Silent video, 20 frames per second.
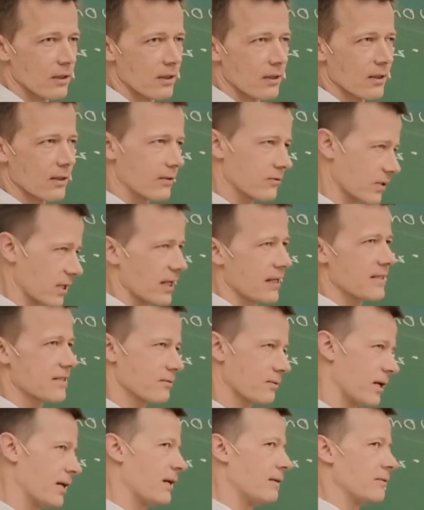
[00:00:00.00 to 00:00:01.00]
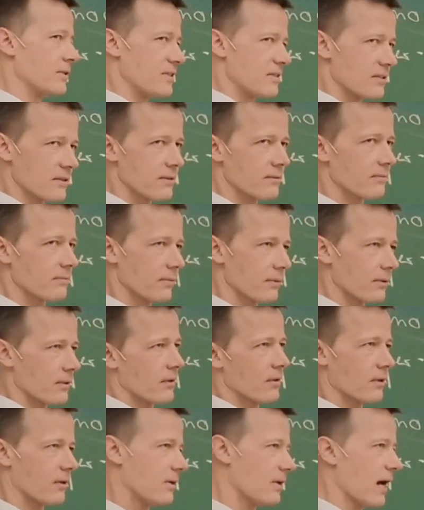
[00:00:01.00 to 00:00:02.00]
So chi-square was
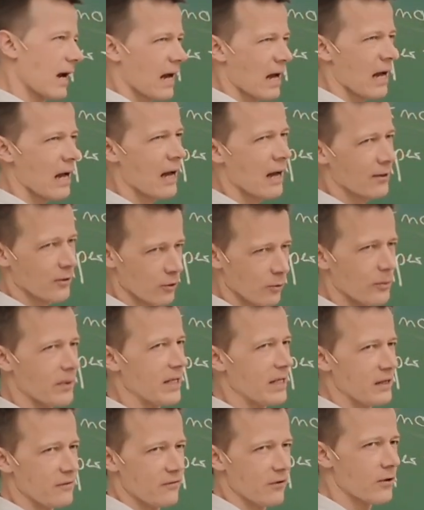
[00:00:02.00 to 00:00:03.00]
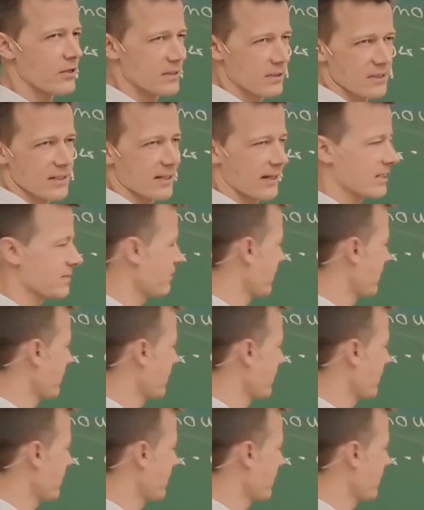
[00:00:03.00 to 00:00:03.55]
arguably first discussed